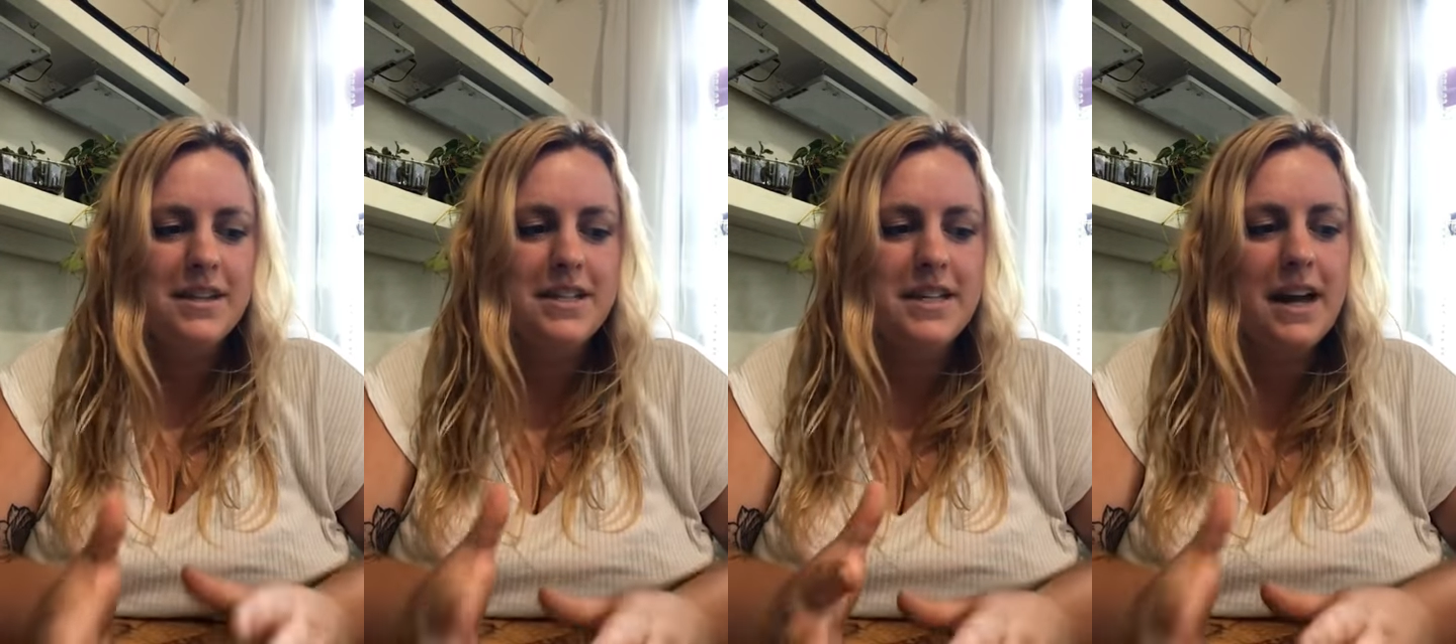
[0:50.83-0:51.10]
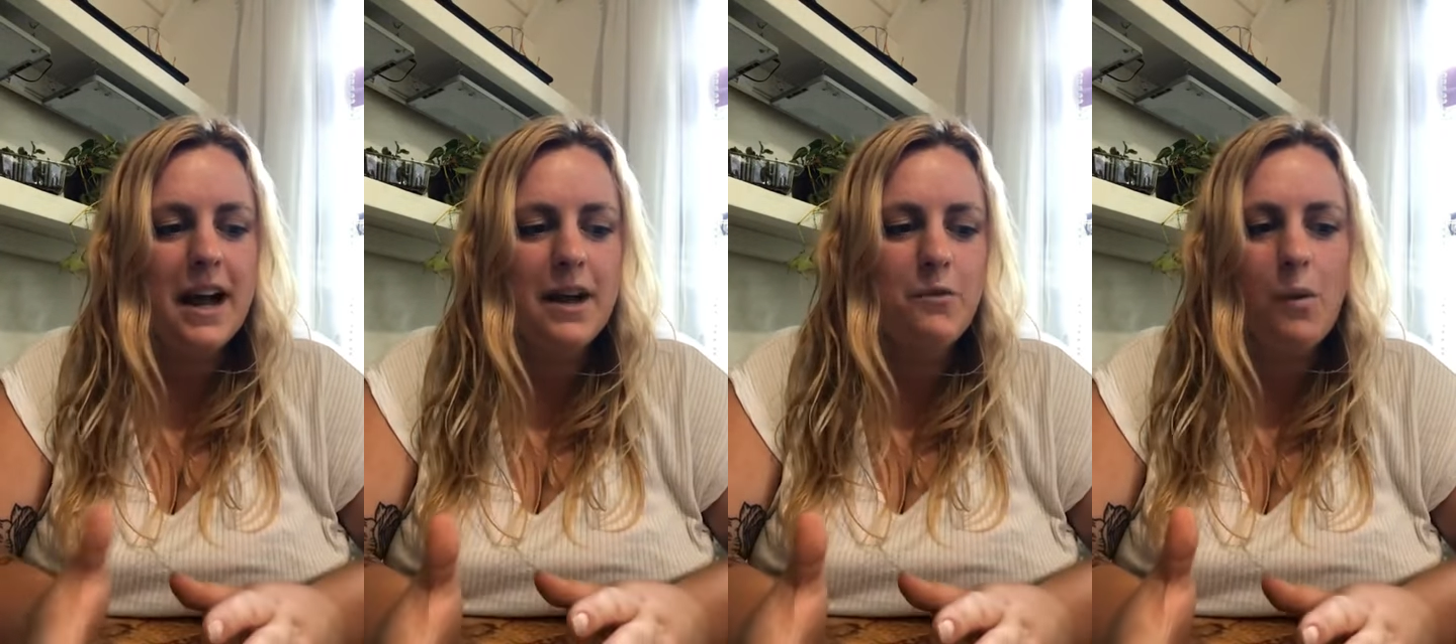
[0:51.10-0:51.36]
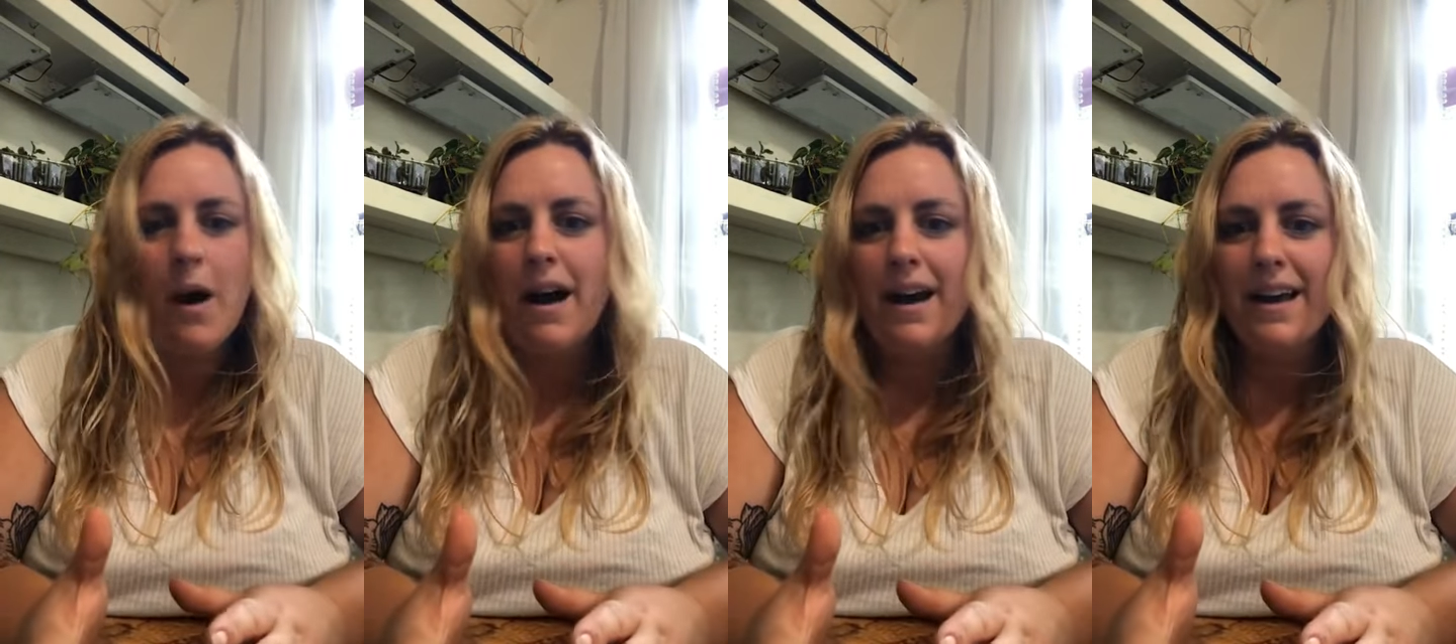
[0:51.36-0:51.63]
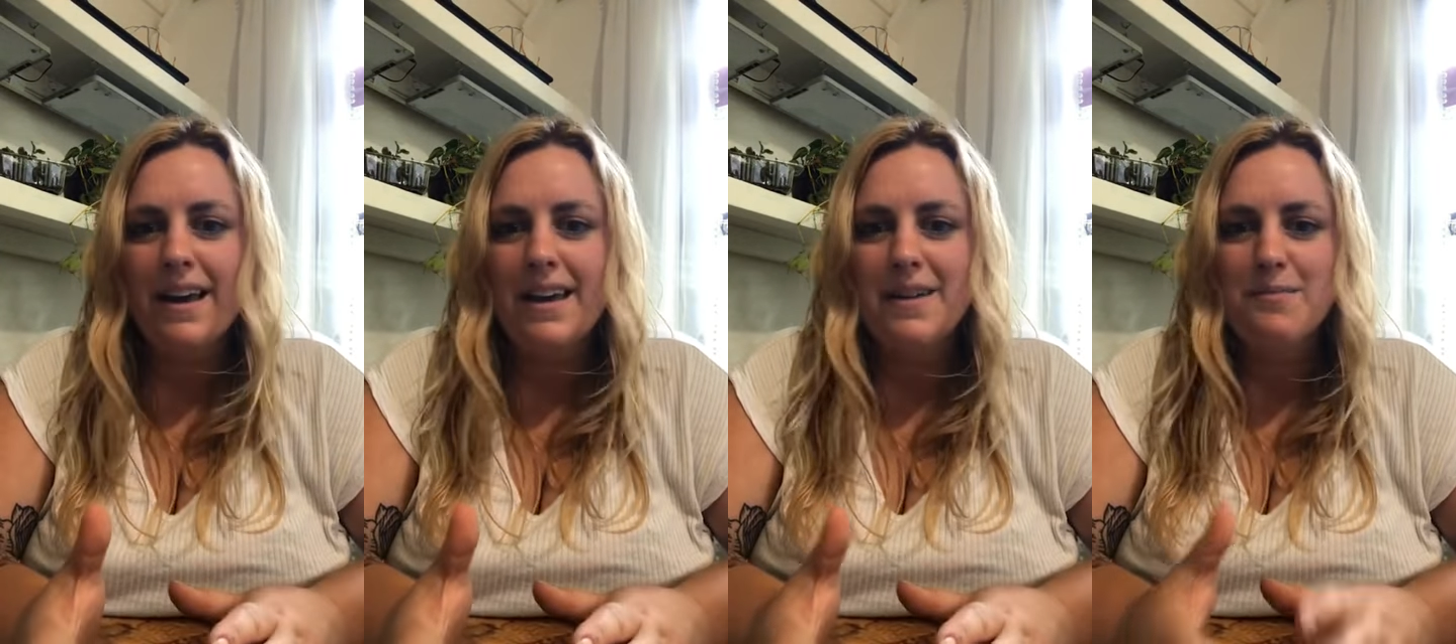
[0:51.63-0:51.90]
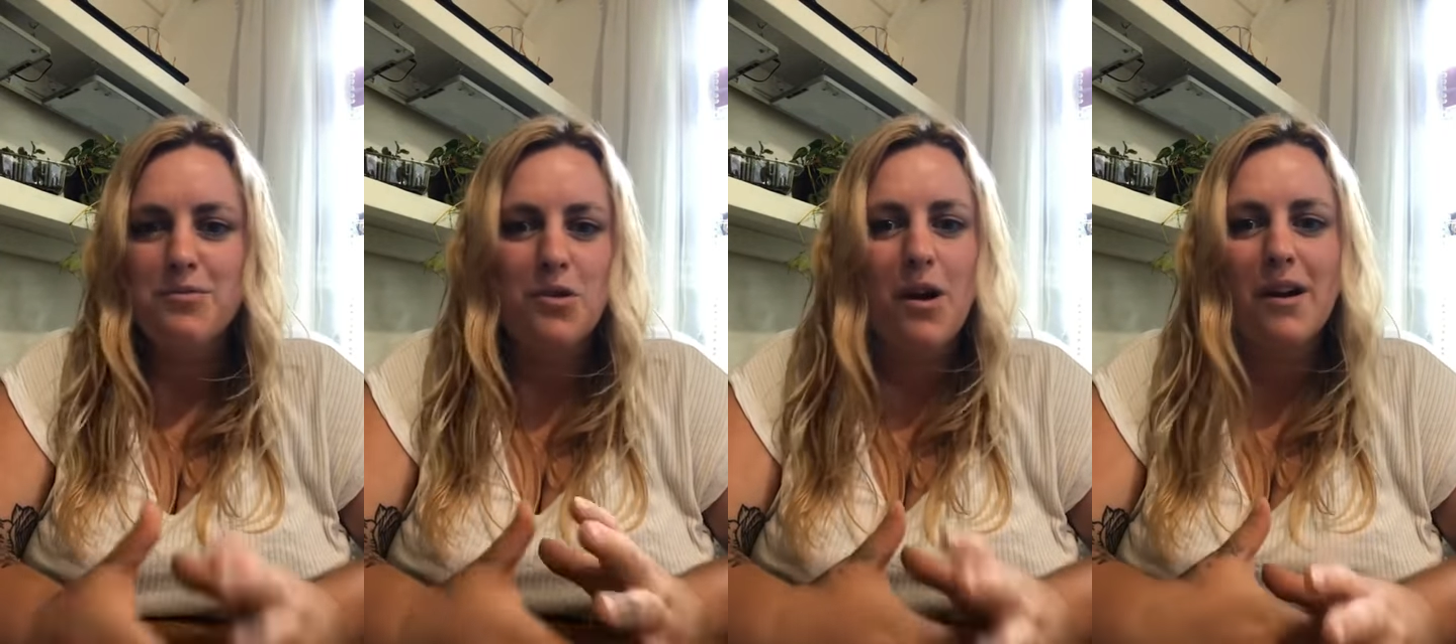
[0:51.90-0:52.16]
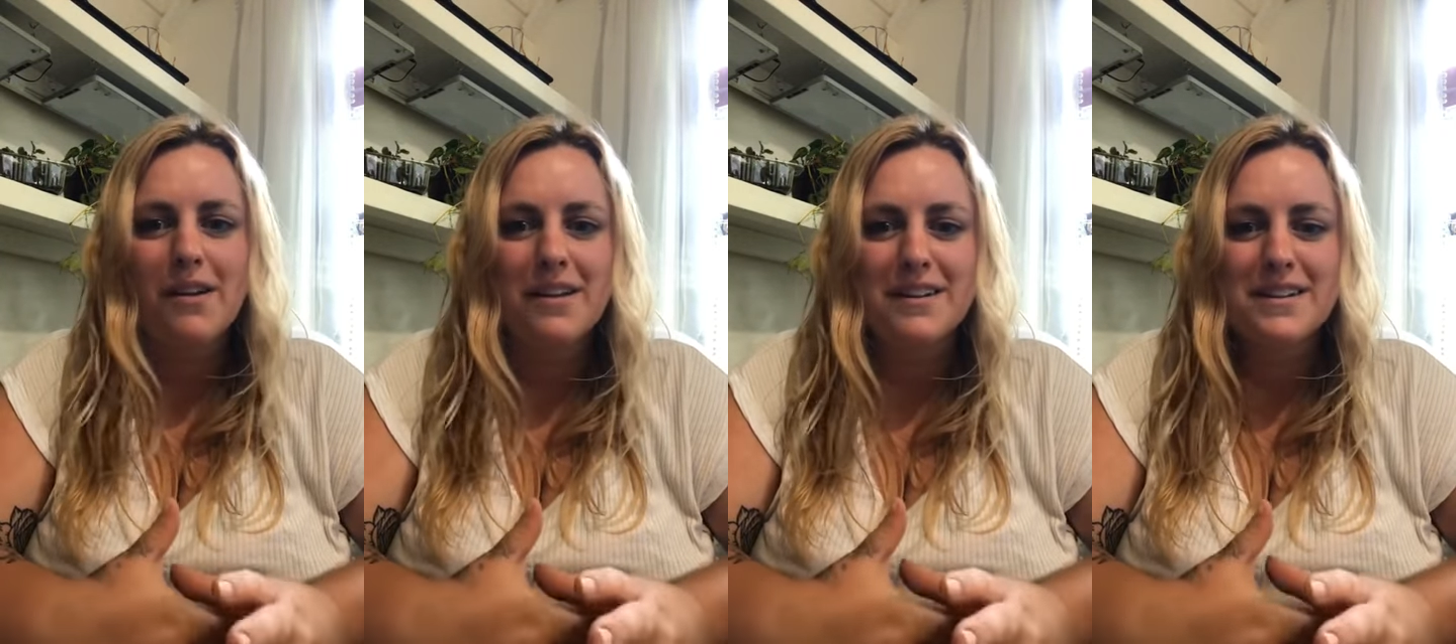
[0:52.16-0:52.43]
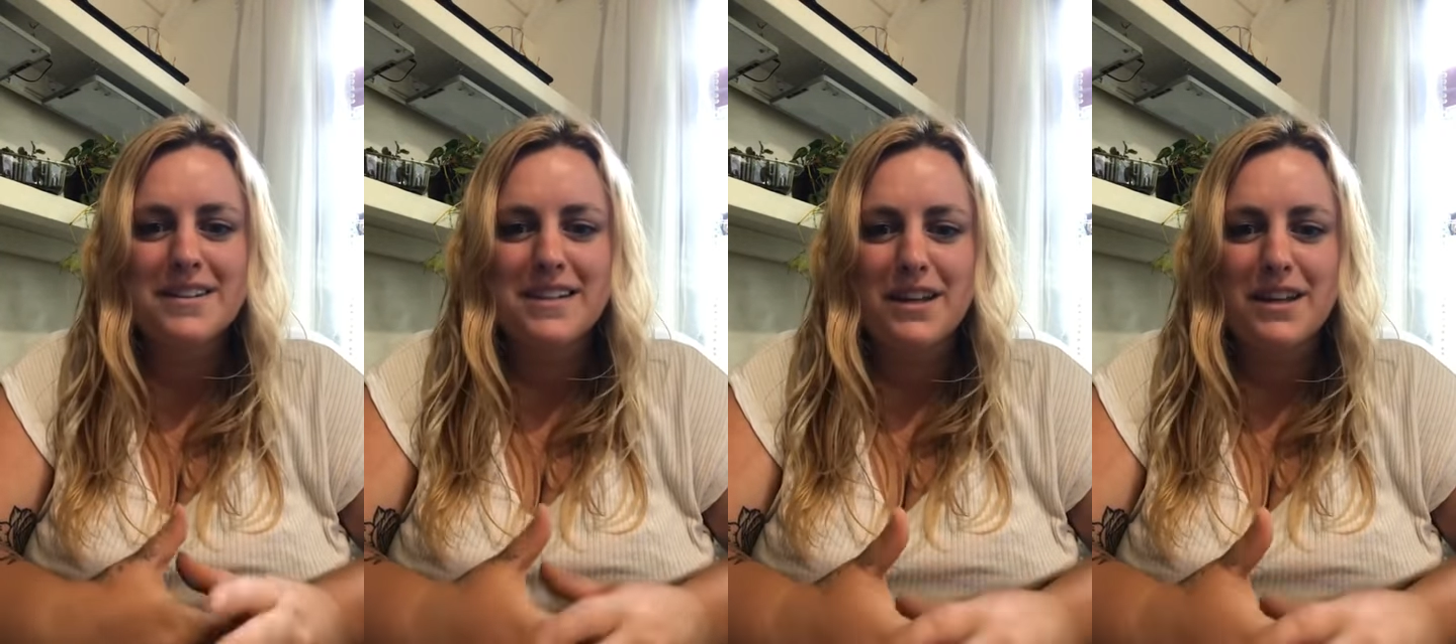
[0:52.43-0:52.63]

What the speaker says: DIY products